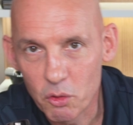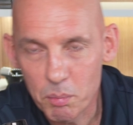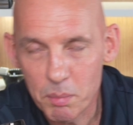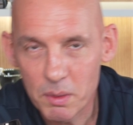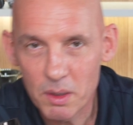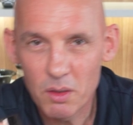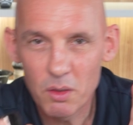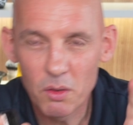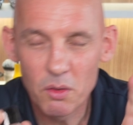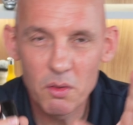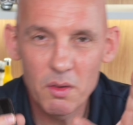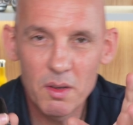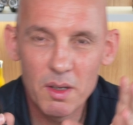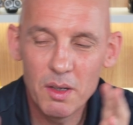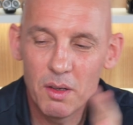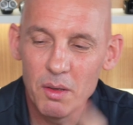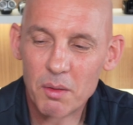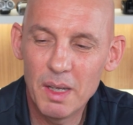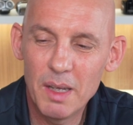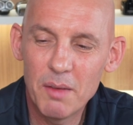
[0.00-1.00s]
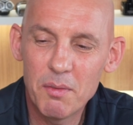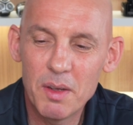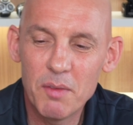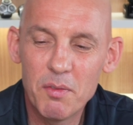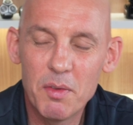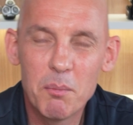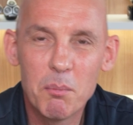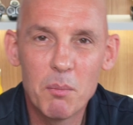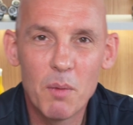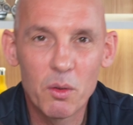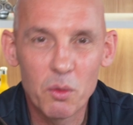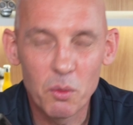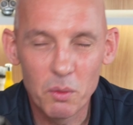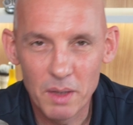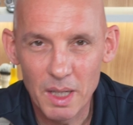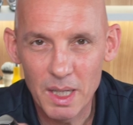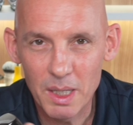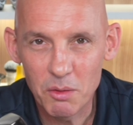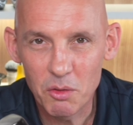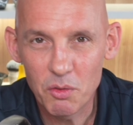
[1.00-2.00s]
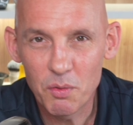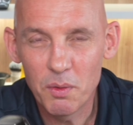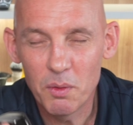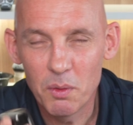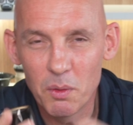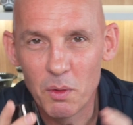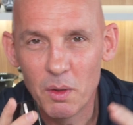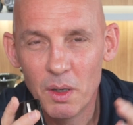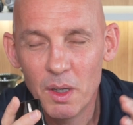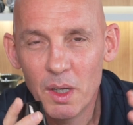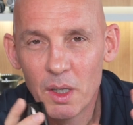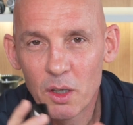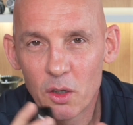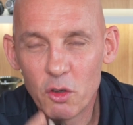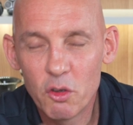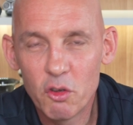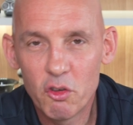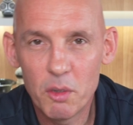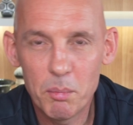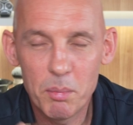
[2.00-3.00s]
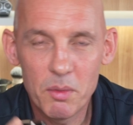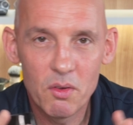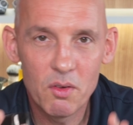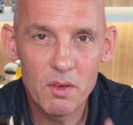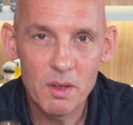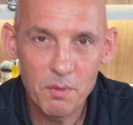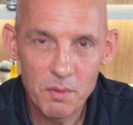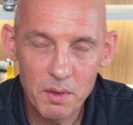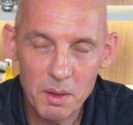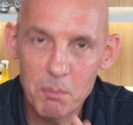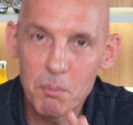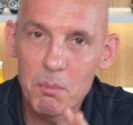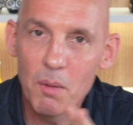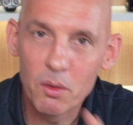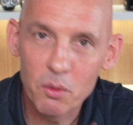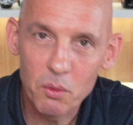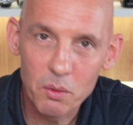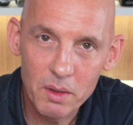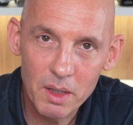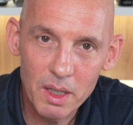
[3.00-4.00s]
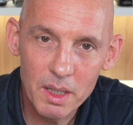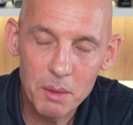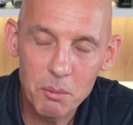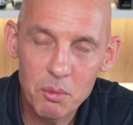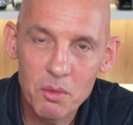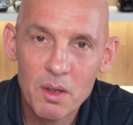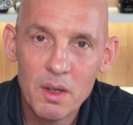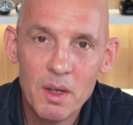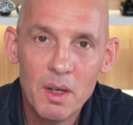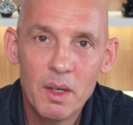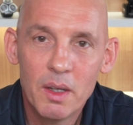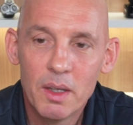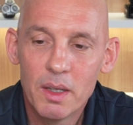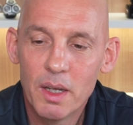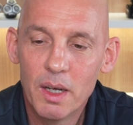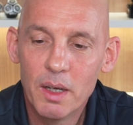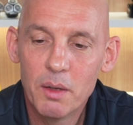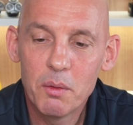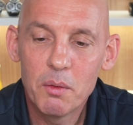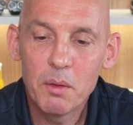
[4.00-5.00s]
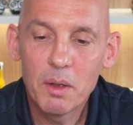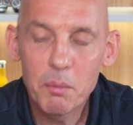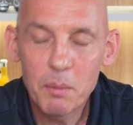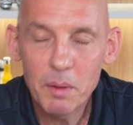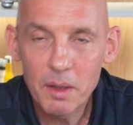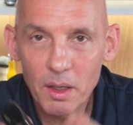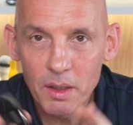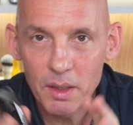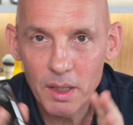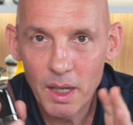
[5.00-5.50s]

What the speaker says: because they have different model names for country-specific model names. Now, we've got the